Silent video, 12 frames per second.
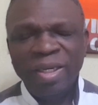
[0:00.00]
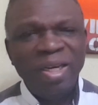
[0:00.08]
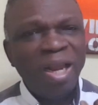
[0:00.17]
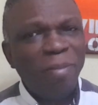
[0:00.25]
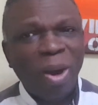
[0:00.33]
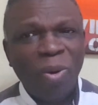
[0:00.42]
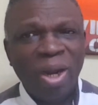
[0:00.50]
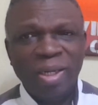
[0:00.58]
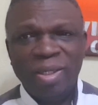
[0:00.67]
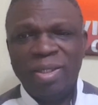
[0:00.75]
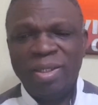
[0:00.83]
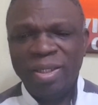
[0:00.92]
Number one,
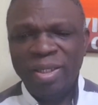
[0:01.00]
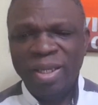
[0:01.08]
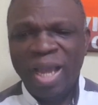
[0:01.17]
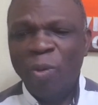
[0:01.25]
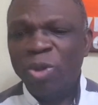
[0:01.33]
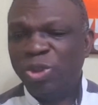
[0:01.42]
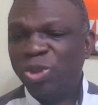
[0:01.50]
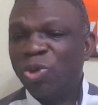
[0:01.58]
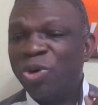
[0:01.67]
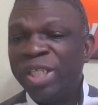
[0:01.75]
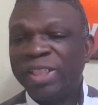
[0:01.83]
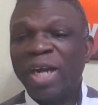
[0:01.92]
I want you to
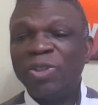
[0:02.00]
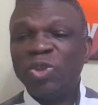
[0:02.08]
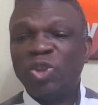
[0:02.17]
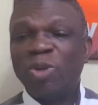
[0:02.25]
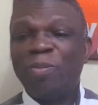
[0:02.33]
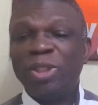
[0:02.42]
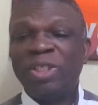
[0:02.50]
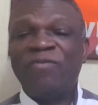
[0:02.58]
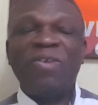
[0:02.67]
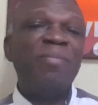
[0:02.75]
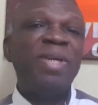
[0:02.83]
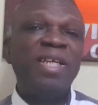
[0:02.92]
reach out to supportive
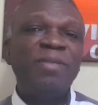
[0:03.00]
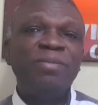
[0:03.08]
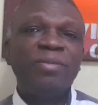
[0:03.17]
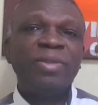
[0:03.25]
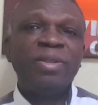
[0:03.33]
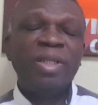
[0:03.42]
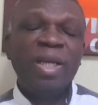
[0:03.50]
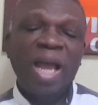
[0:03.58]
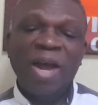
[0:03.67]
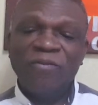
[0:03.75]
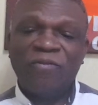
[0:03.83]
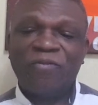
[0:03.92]
family
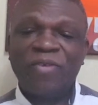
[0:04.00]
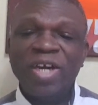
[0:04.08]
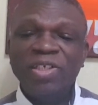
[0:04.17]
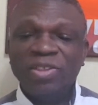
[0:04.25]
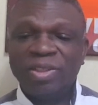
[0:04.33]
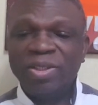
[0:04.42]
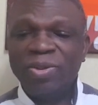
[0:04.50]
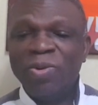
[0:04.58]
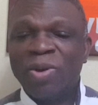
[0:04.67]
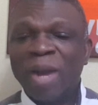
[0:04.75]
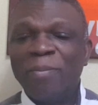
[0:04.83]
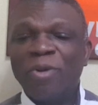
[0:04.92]
and friends
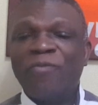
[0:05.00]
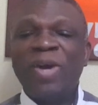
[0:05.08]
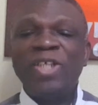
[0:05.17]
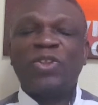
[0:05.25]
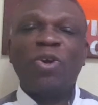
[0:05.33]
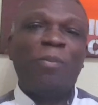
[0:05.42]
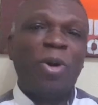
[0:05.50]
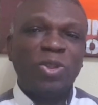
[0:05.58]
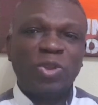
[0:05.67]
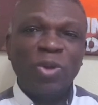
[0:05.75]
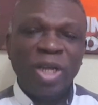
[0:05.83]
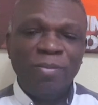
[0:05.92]
who can provide support
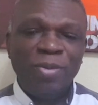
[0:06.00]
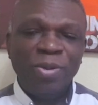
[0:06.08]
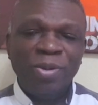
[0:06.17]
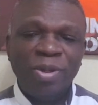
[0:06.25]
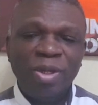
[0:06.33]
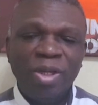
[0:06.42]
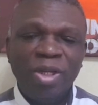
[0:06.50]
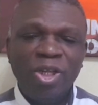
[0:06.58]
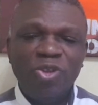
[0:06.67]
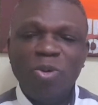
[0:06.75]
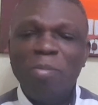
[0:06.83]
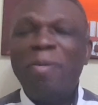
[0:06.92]
to help you
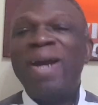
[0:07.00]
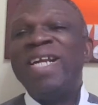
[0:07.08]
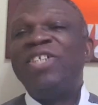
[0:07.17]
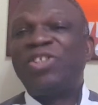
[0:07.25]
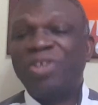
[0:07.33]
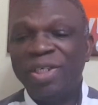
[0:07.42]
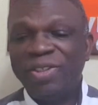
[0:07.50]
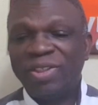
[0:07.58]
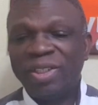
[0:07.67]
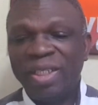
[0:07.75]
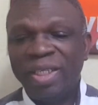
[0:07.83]
to manage stress